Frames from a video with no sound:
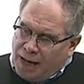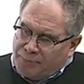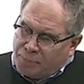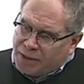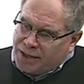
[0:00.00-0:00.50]

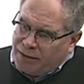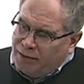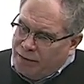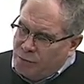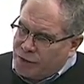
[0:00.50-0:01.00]
And
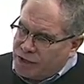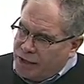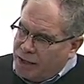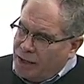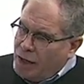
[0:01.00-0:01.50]
particularly, we're
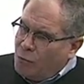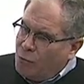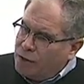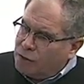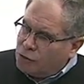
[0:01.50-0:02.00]
seeing
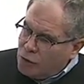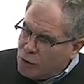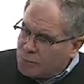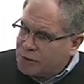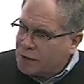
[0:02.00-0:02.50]
with
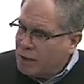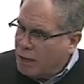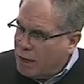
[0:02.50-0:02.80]
groups,